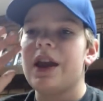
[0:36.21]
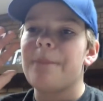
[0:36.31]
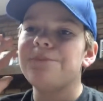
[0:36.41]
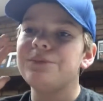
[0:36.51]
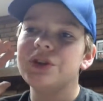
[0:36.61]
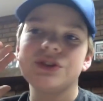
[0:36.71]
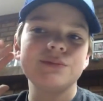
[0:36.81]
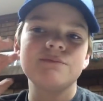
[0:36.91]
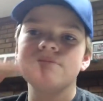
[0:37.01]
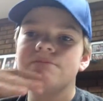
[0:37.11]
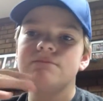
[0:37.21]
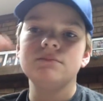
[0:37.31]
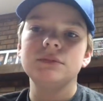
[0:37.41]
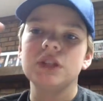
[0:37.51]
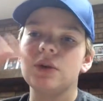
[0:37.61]
yeah, just
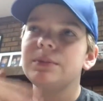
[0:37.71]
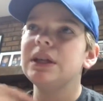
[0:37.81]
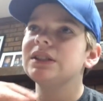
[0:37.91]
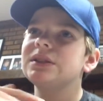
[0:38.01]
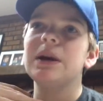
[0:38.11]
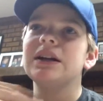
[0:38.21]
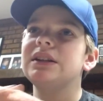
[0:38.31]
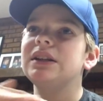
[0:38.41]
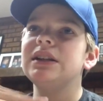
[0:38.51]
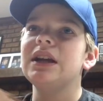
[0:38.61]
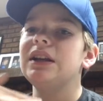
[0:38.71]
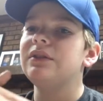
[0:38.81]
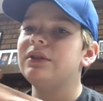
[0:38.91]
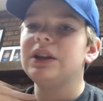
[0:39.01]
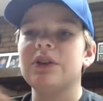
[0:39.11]
don't be expecting any
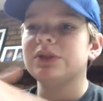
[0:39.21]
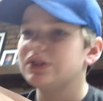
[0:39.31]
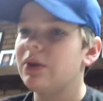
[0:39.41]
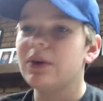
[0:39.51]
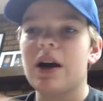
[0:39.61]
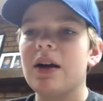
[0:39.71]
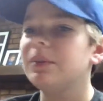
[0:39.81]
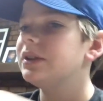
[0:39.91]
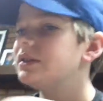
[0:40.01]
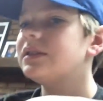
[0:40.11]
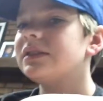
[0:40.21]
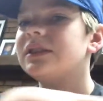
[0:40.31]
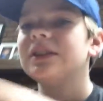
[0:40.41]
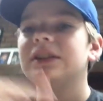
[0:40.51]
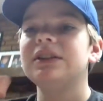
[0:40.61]
videos, no comments,
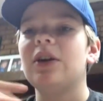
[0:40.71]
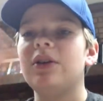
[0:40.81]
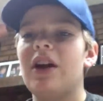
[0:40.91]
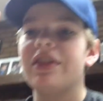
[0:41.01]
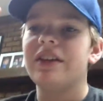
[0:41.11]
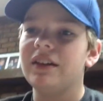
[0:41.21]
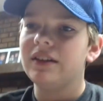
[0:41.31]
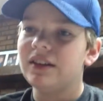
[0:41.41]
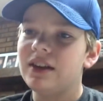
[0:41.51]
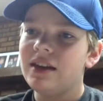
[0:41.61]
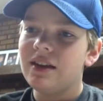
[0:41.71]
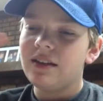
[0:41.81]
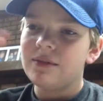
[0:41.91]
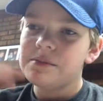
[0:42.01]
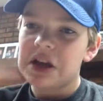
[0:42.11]
no nothing.
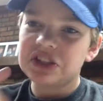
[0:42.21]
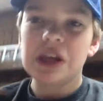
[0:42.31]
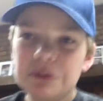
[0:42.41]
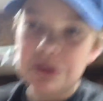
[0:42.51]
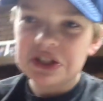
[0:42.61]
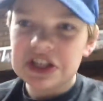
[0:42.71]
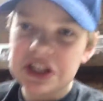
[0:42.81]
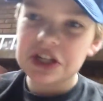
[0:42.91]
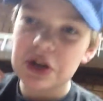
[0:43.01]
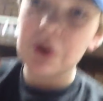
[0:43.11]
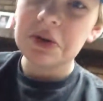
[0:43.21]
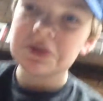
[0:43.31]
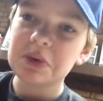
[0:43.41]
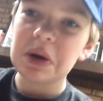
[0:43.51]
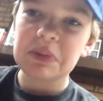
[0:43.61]
My substitute
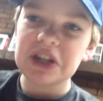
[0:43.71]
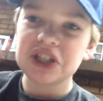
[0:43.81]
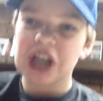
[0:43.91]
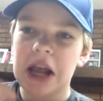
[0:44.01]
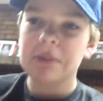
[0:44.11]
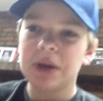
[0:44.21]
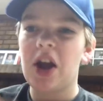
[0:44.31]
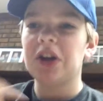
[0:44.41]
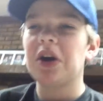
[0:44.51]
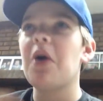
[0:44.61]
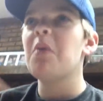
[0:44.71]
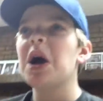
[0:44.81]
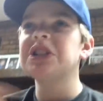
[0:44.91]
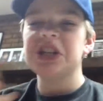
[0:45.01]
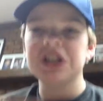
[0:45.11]
will be Champignon. Go
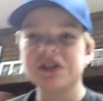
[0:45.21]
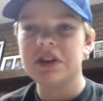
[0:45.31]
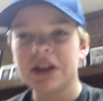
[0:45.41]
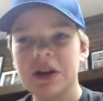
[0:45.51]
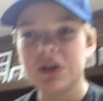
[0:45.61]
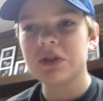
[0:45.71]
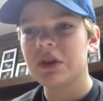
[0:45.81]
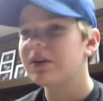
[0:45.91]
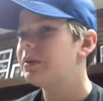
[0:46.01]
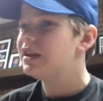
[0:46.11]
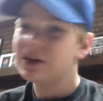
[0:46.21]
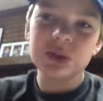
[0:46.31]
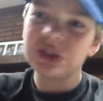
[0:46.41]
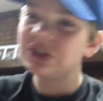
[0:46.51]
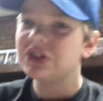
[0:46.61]
watch his videos for a week. Go
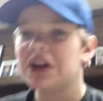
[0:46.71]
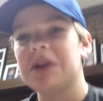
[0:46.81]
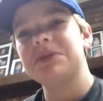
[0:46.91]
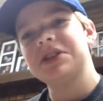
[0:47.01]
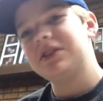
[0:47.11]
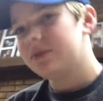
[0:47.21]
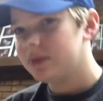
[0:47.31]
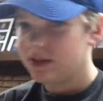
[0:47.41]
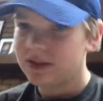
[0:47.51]
subscribe to him.